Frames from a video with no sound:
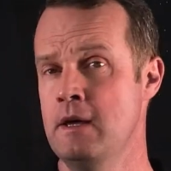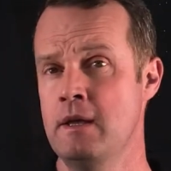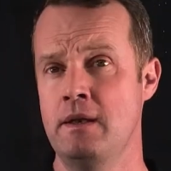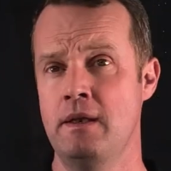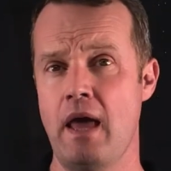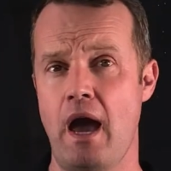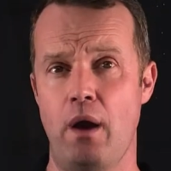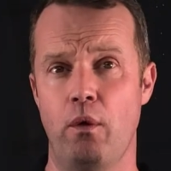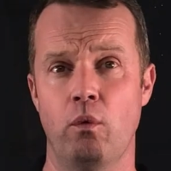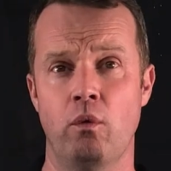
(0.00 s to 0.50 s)

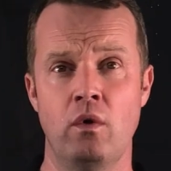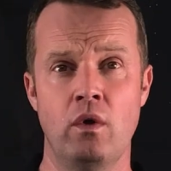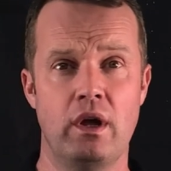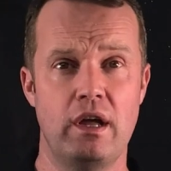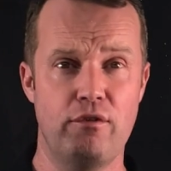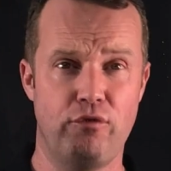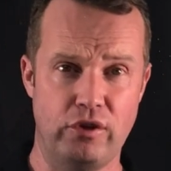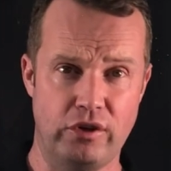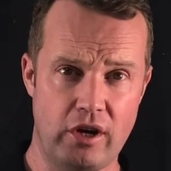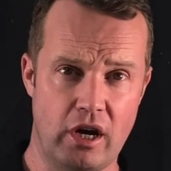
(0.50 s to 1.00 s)
Now,
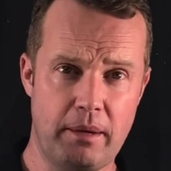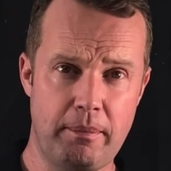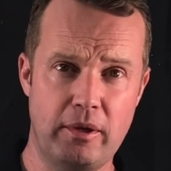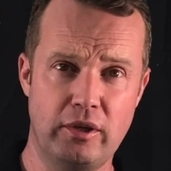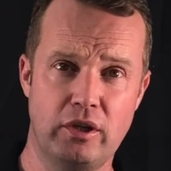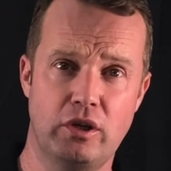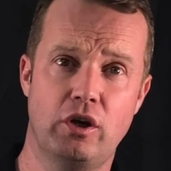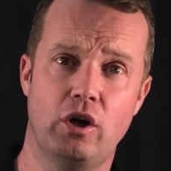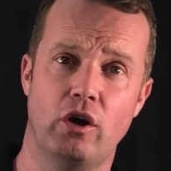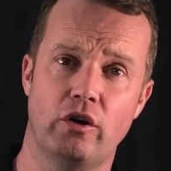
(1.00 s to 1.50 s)
if we talk
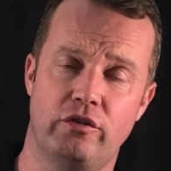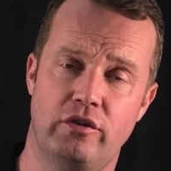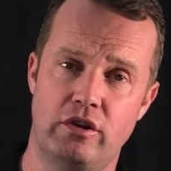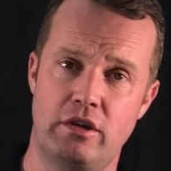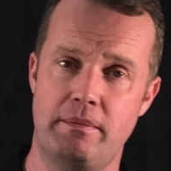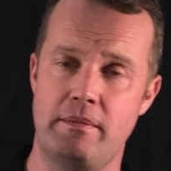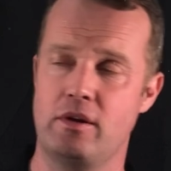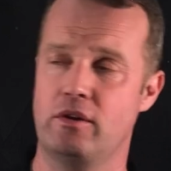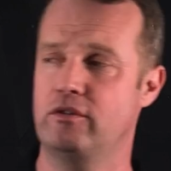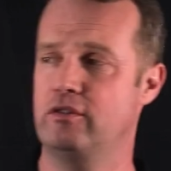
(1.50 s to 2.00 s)
about the gut and
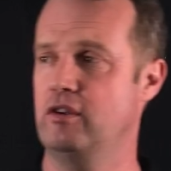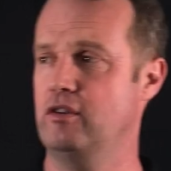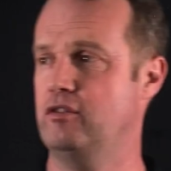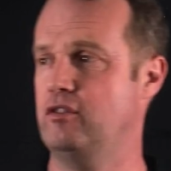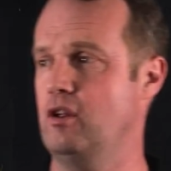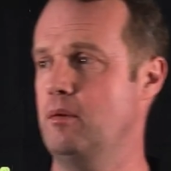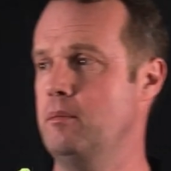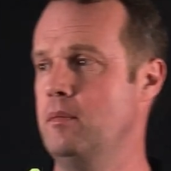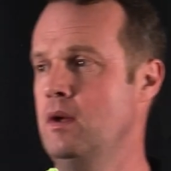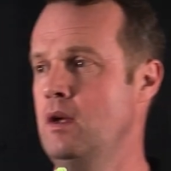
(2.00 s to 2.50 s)
the immune
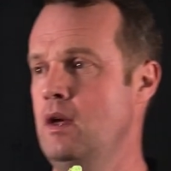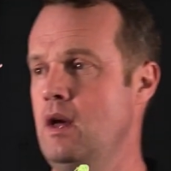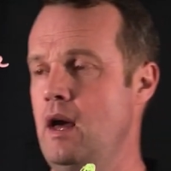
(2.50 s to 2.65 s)
system,